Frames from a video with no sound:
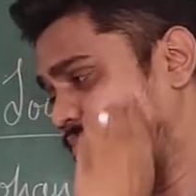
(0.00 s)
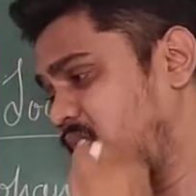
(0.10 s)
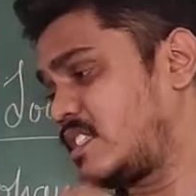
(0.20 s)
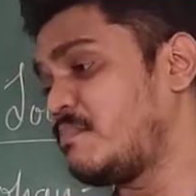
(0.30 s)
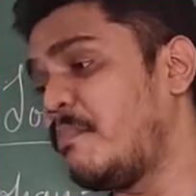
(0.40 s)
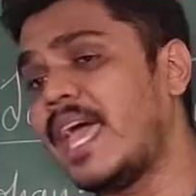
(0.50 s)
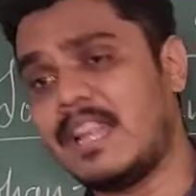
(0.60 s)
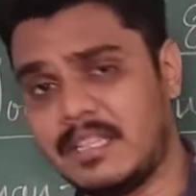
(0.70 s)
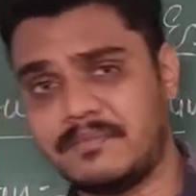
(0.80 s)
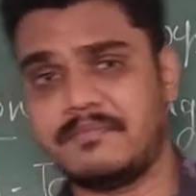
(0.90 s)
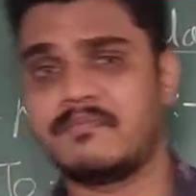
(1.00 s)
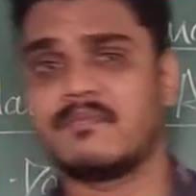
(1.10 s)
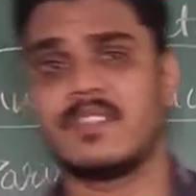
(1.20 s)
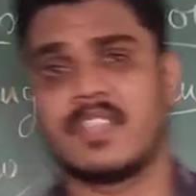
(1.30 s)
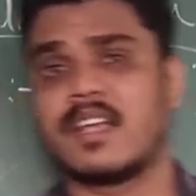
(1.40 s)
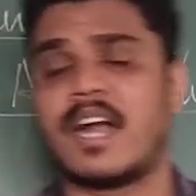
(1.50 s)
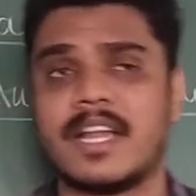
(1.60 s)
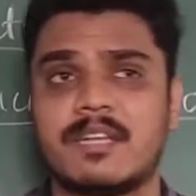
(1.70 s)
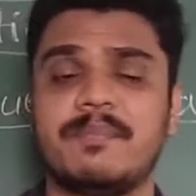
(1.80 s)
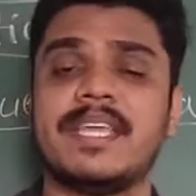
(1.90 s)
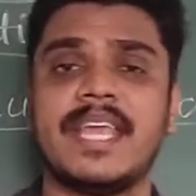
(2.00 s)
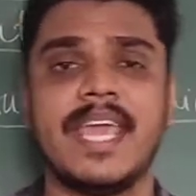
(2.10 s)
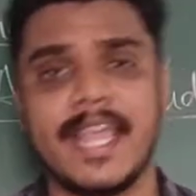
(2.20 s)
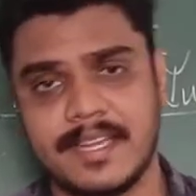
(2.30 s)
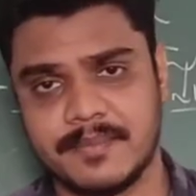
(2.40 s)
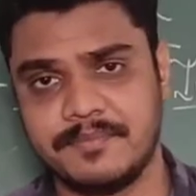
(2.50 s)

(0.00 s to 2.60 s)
smell can't be in here.